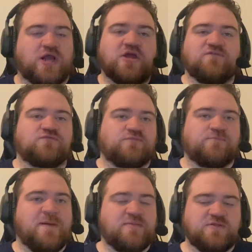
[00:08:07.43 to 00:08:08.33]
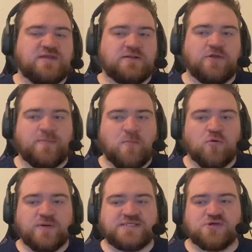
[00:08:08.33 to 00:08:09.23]
I could have maybe did a little bit more
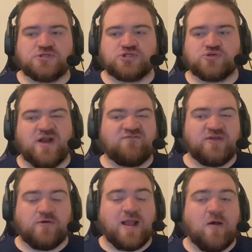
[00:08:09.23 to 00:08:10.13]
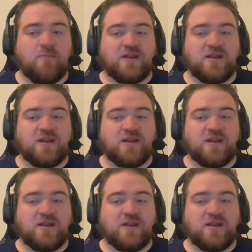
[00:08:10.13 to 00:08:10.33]
research and try to figure out,